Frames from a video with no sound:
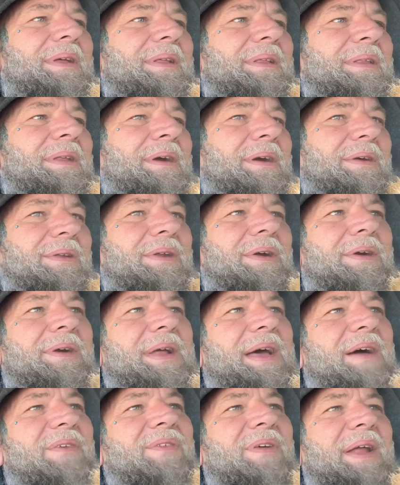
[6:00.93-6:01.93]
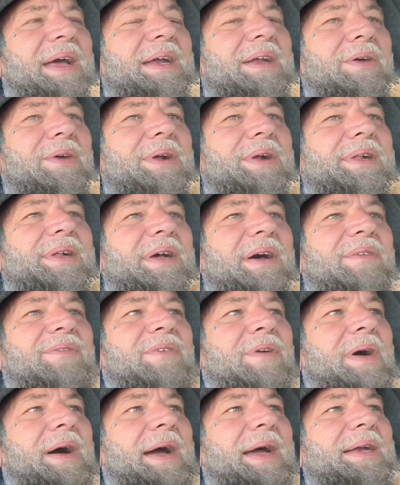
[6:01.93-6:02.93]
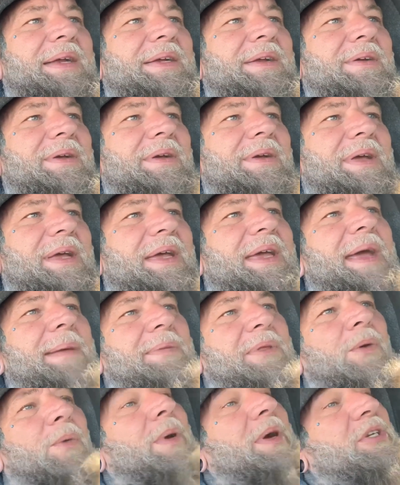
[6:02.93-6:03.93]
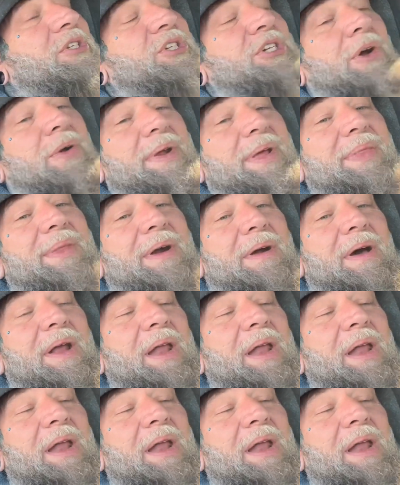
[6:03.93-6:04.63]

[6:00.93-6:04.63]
they're definitely doing stuff right. You can keep the windshield in there a